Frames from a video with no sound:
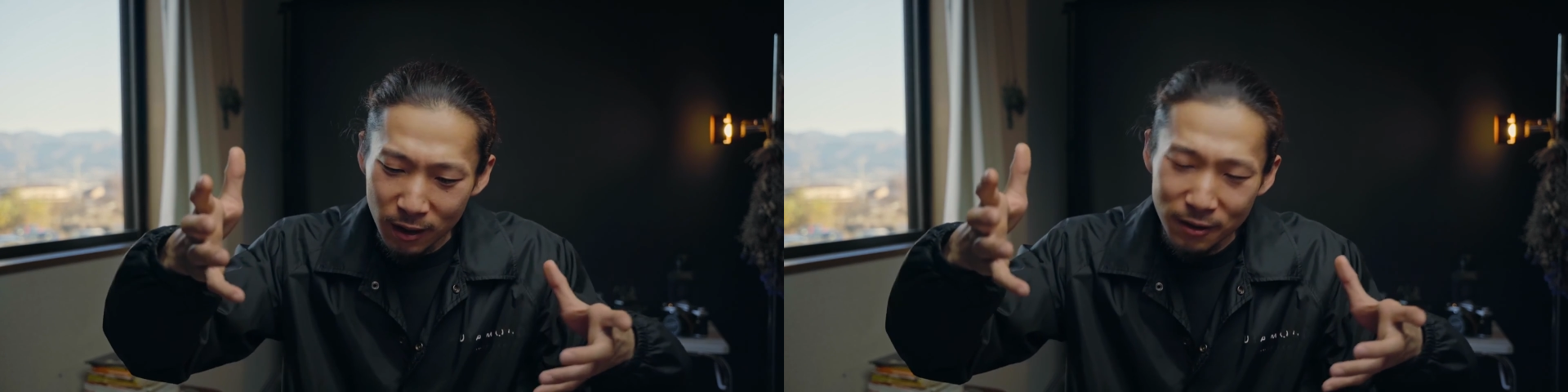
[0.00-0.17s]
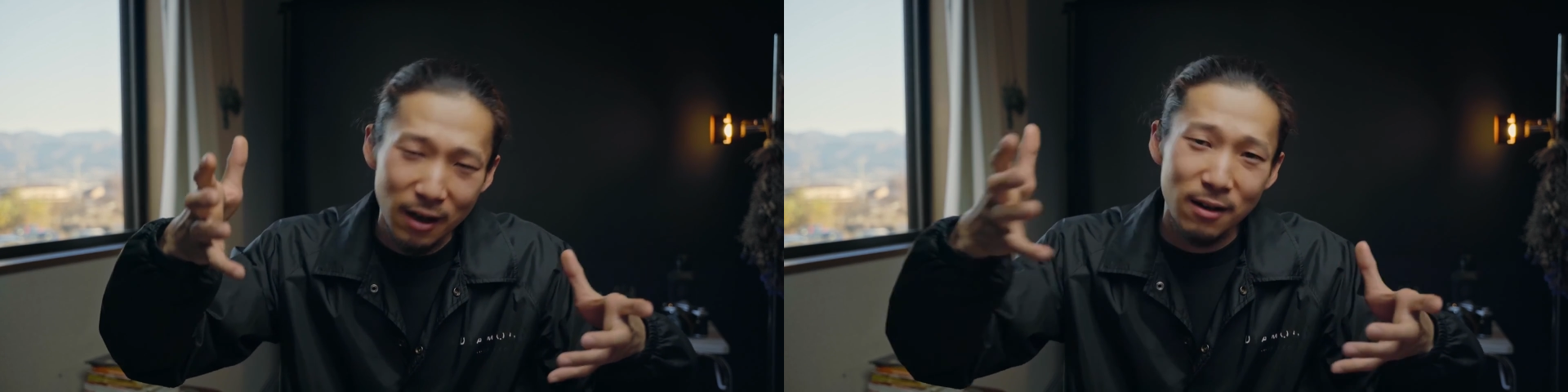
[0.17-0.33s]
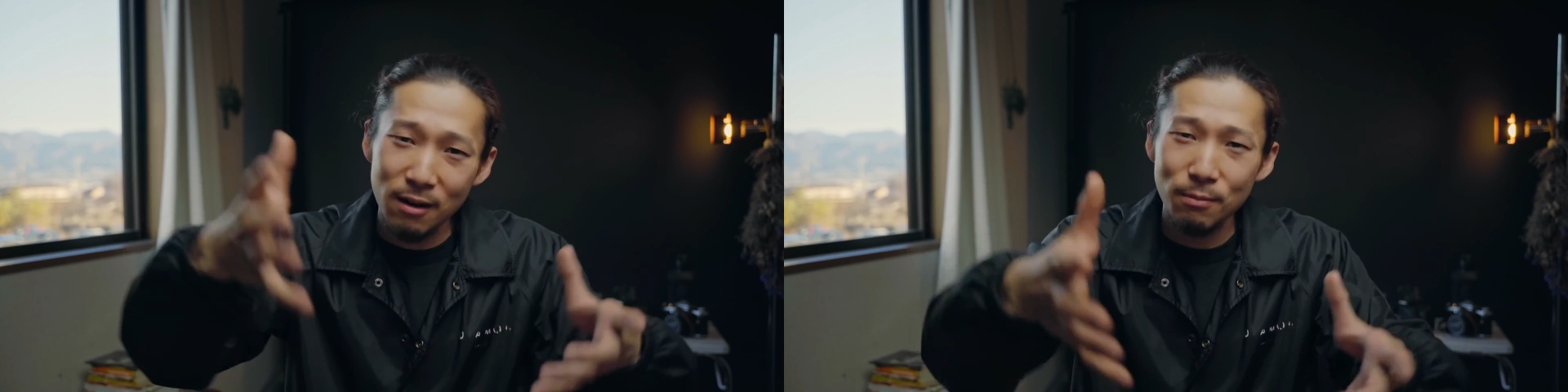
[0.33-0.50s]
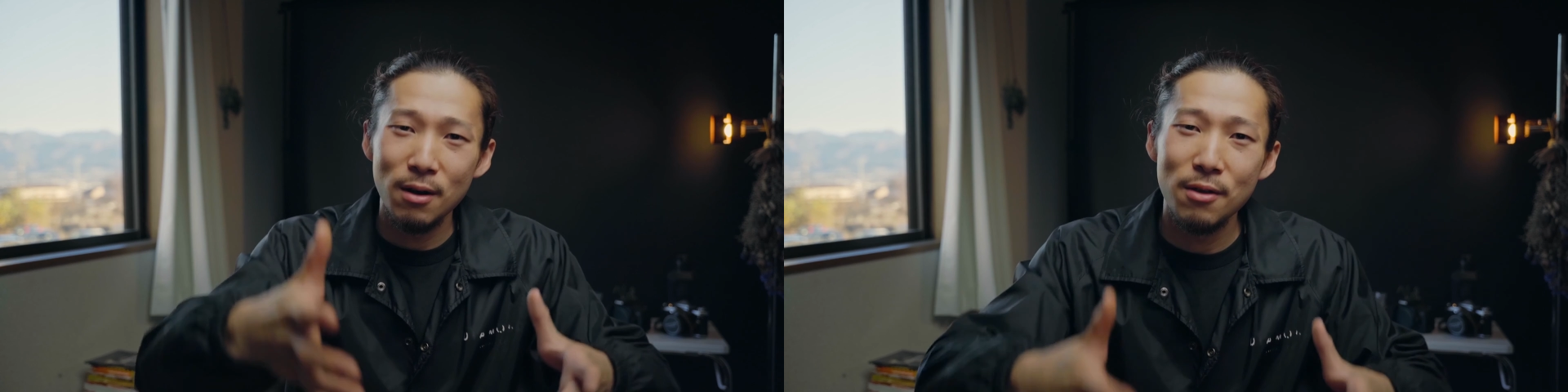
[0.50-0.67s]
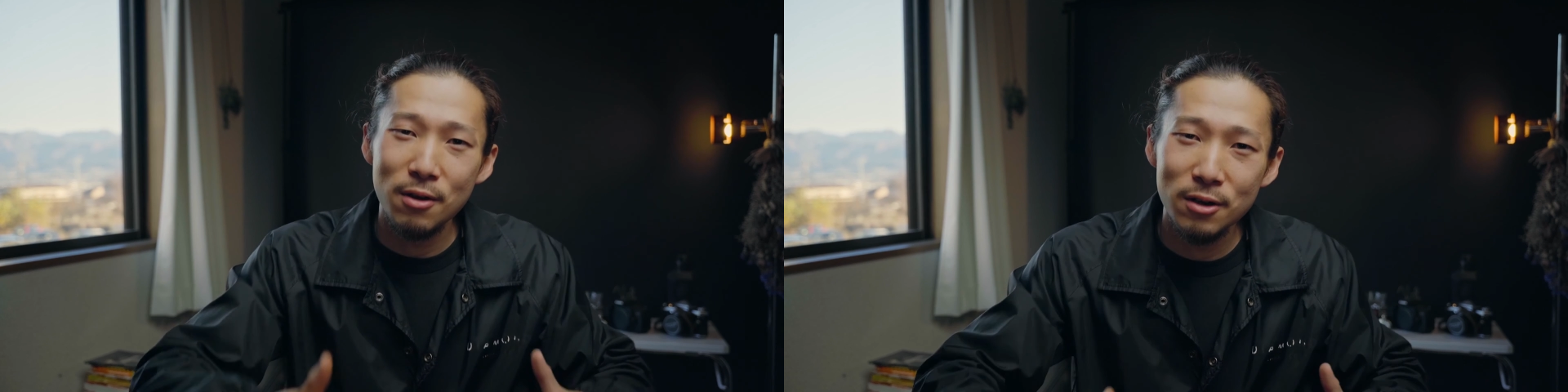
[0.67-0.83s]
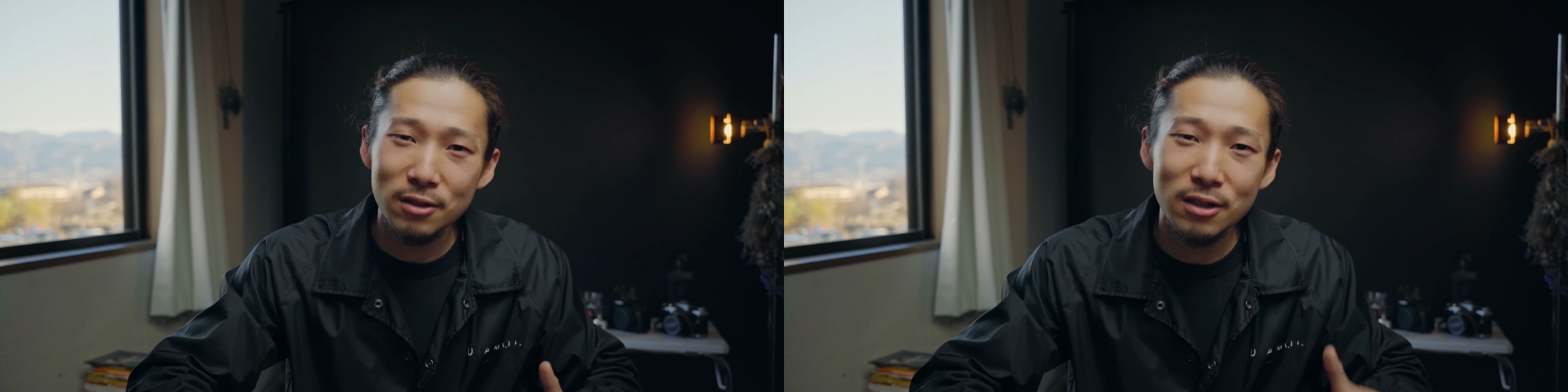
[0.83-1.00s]
younger
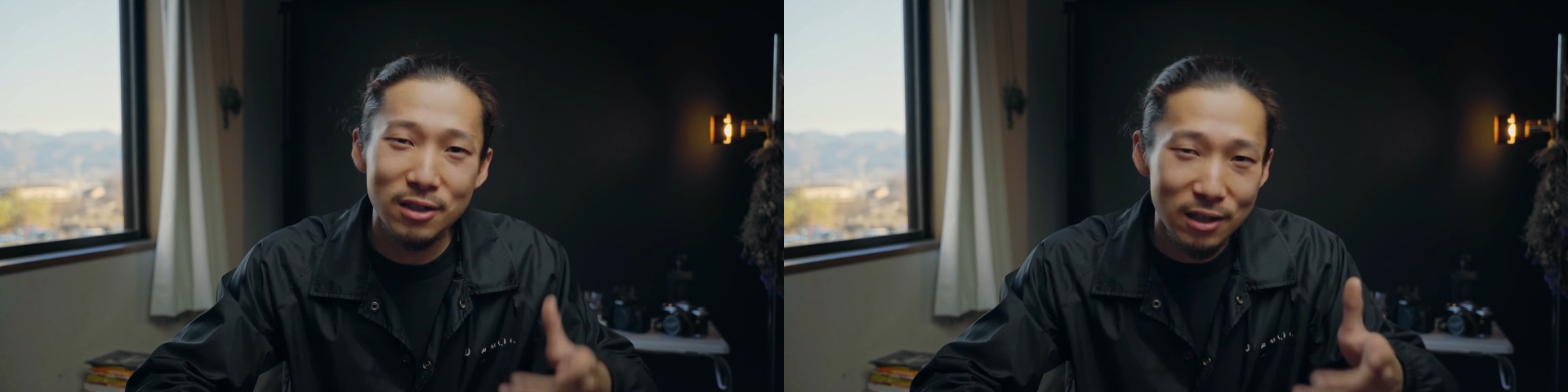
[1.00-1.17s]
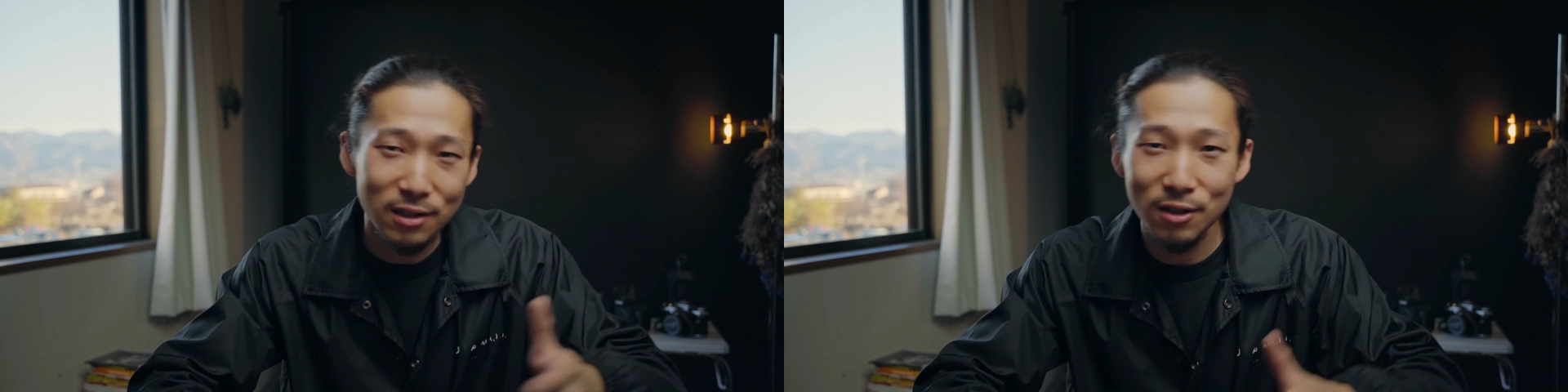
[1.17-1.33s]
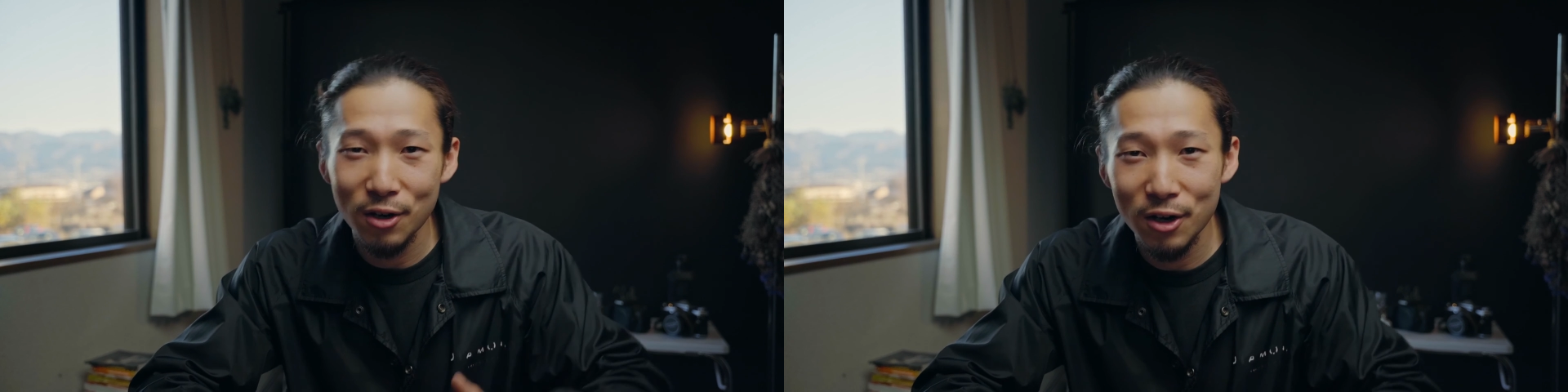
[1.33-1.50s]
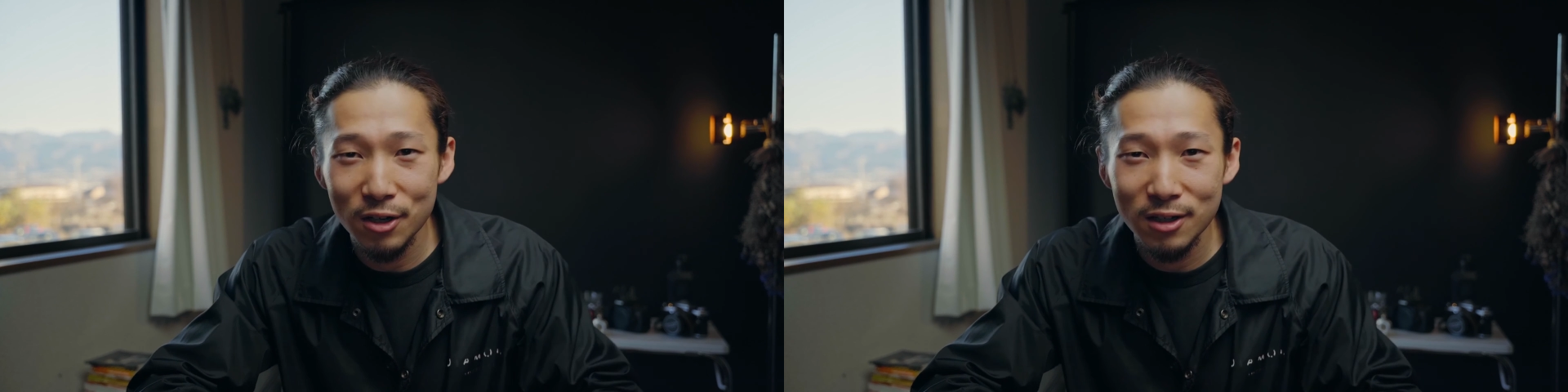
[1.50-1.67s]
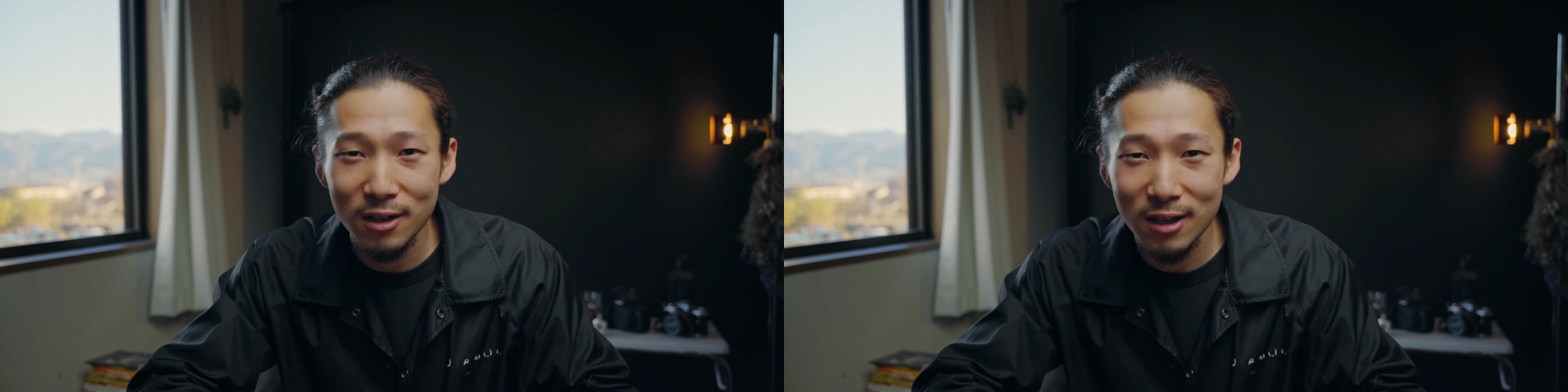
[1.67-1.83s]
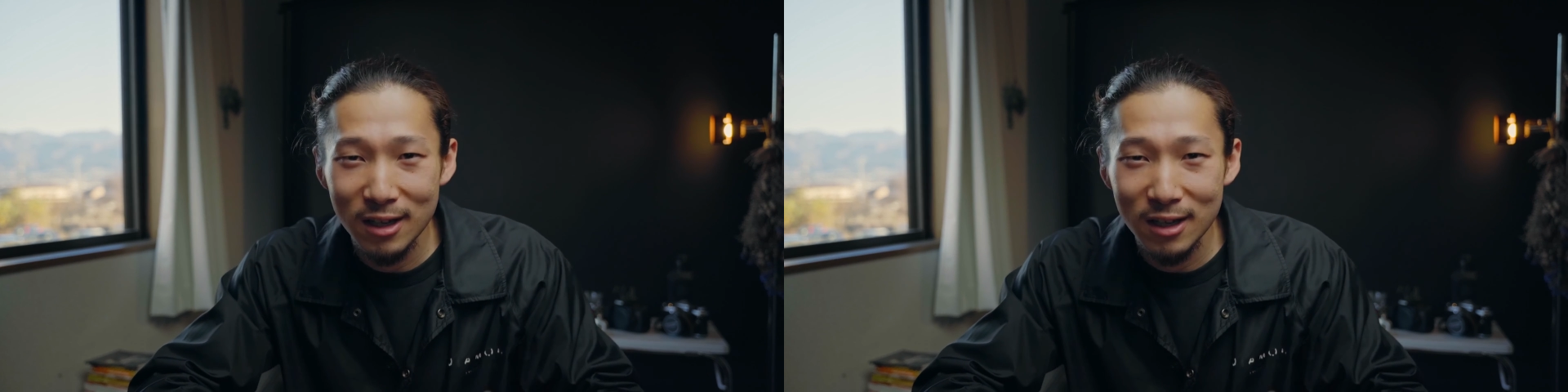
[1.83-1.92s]
brothers, sisters,